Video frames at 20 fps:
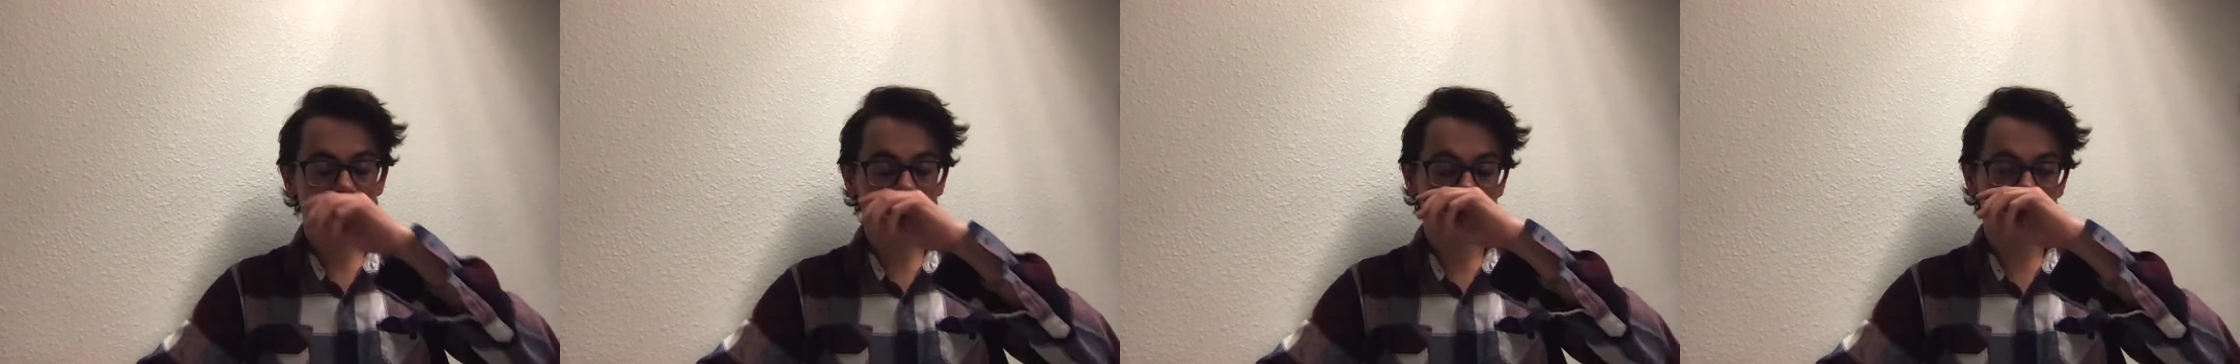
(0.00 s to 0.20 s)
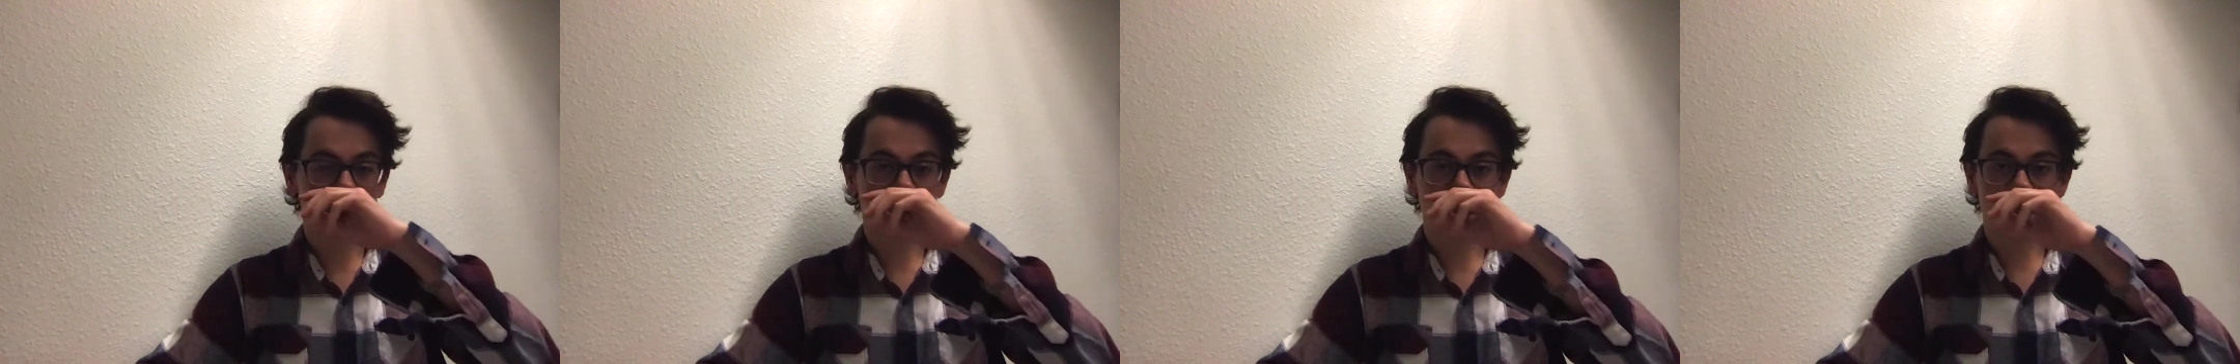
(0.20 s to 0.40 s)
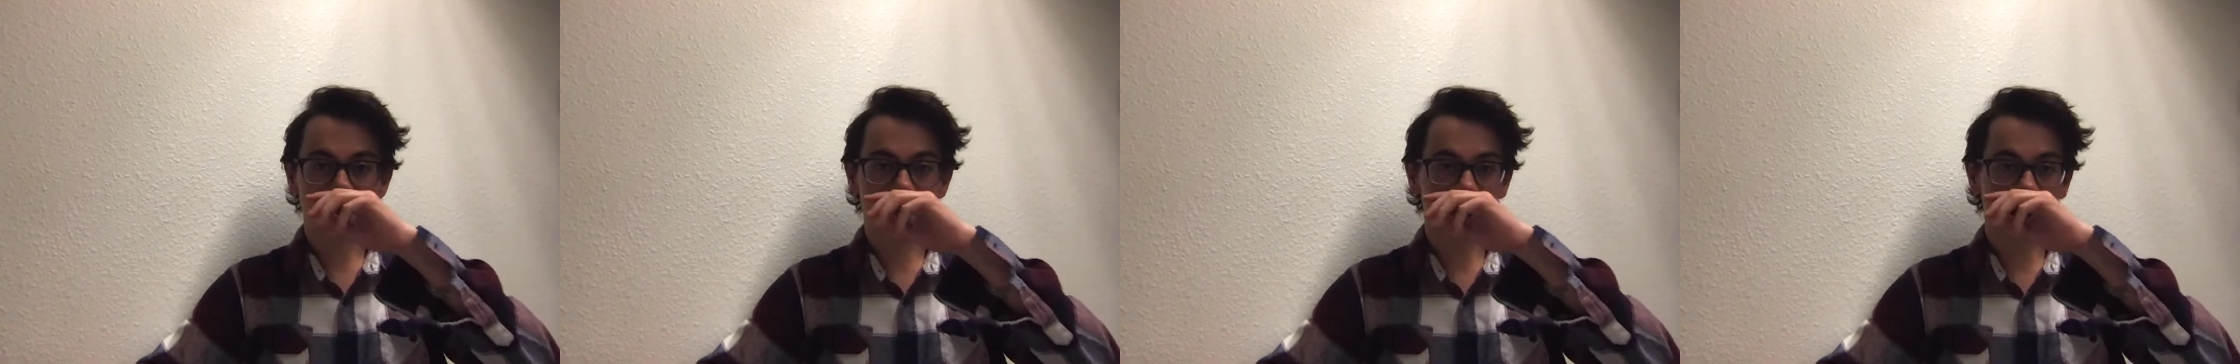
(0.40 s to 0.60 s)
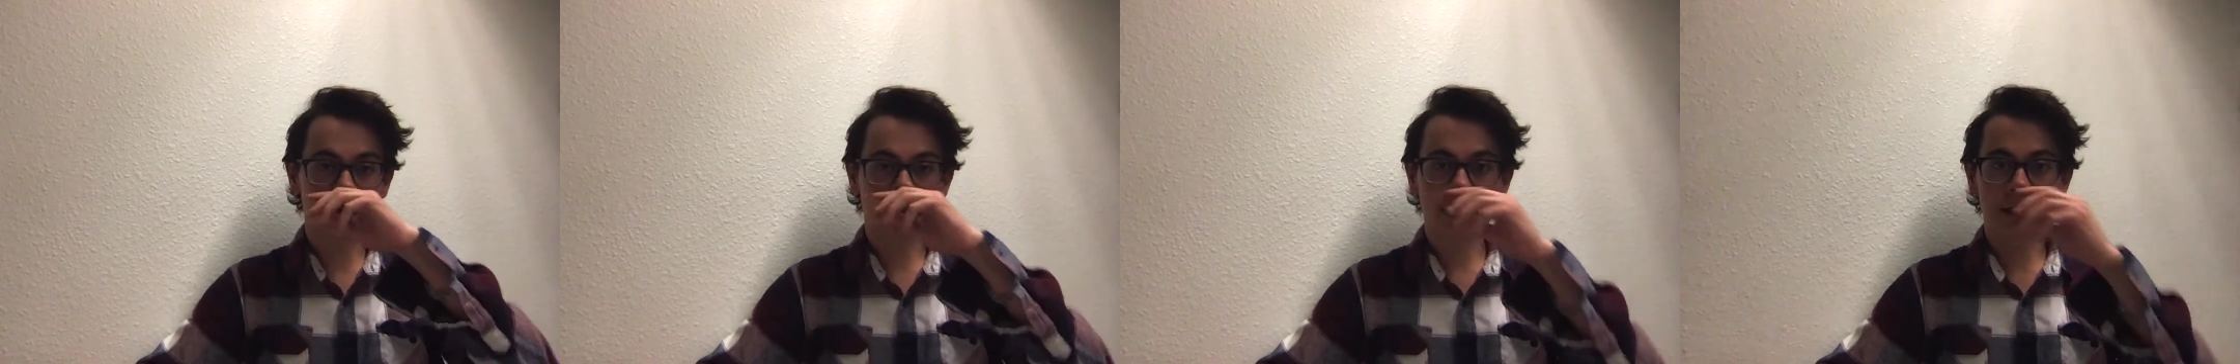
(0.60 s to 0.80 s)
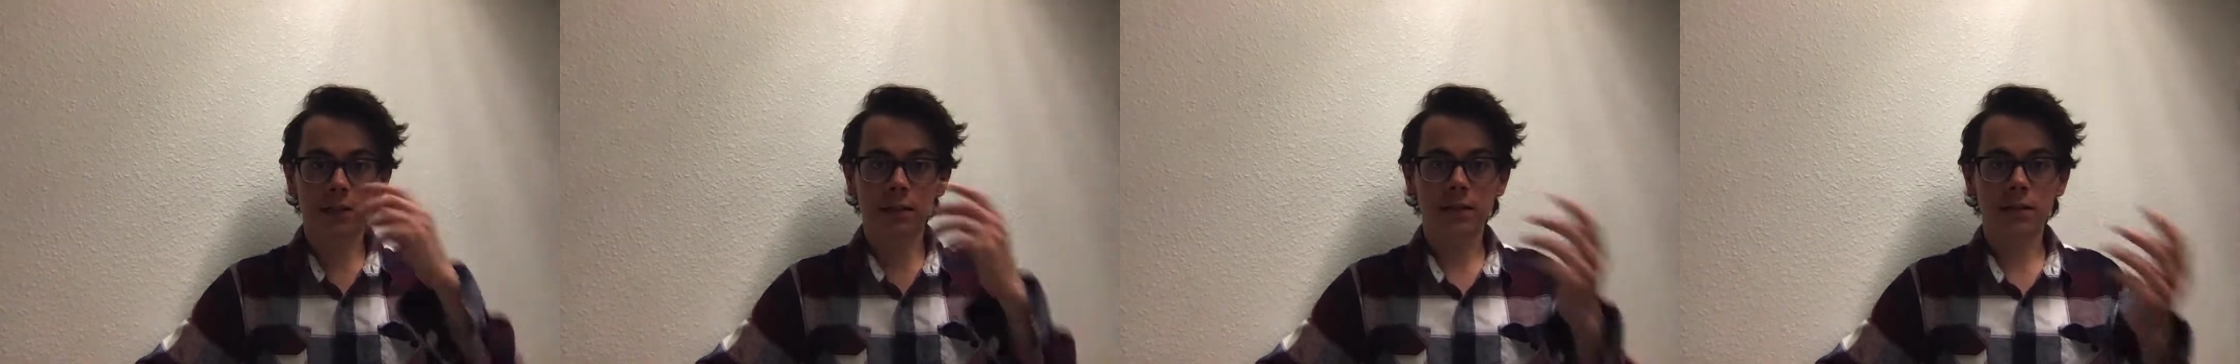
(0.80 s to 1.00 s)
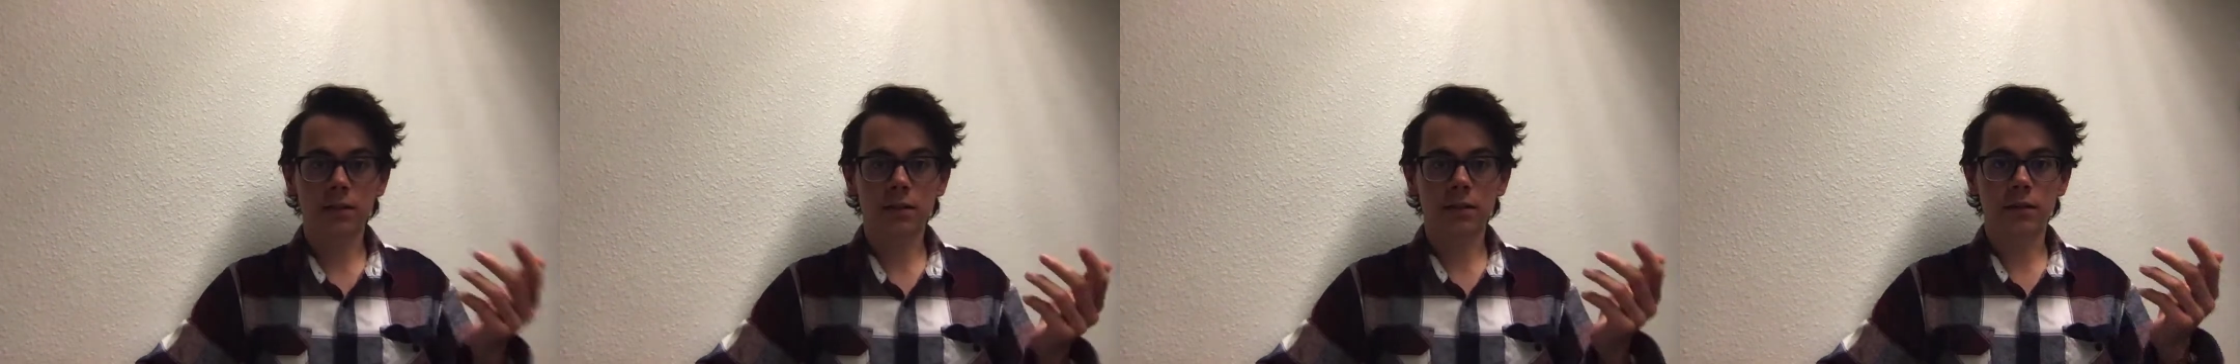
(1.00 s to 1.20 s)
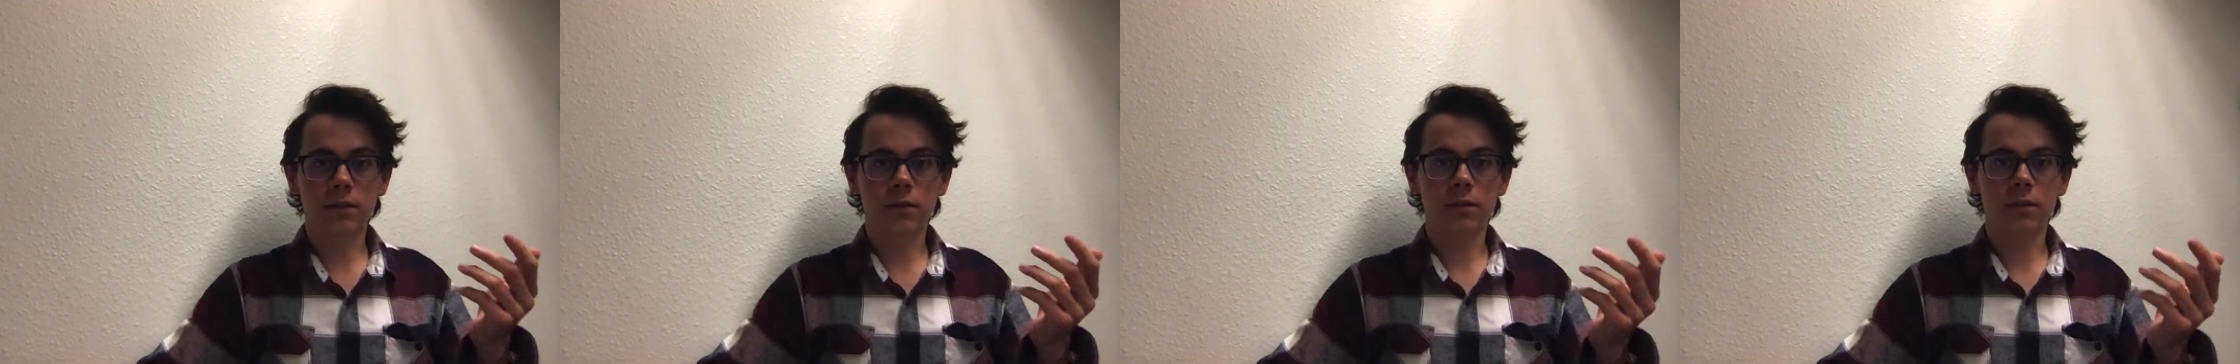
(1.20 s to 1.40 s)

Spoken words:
that's just telling us